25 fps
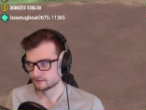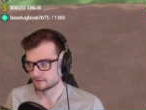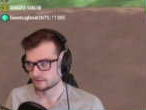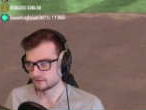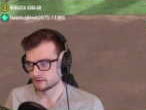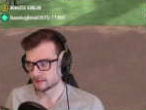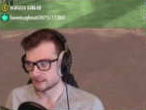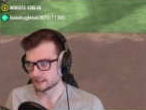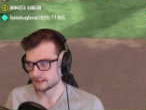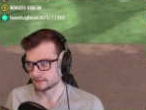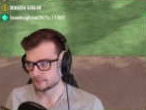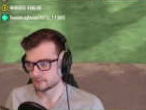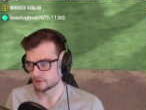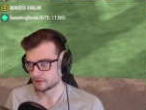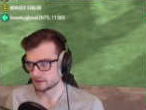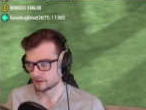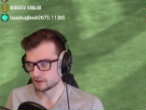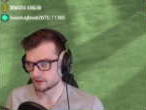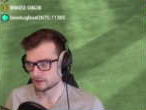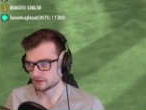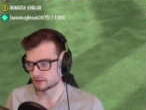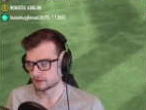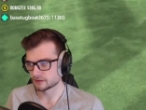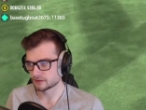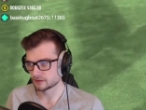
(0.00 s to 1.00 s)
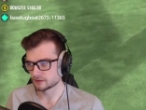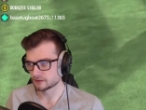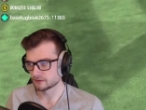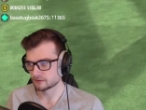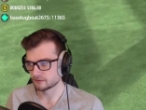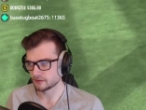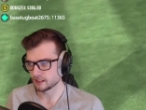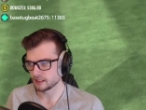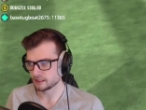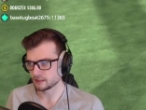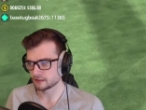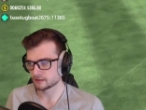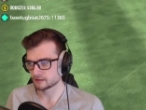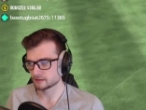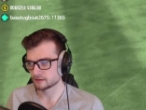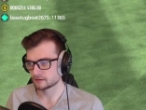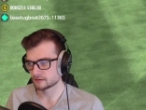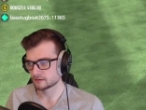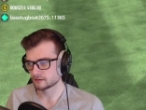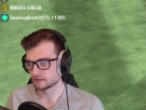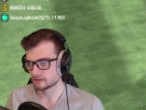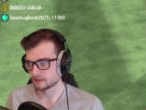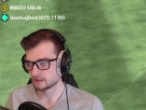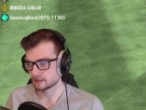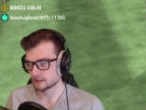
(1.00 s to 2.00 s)
Fly ball to right.
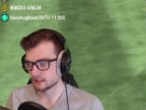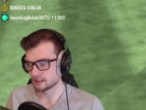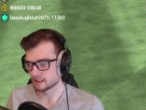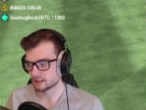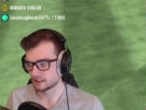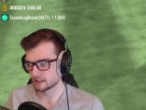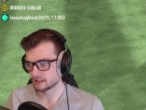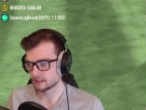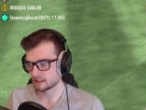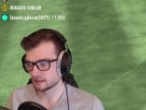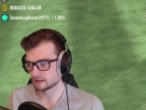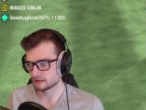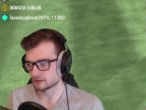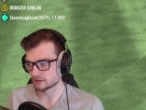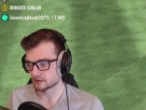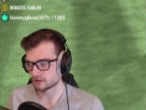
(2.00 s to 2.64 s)
And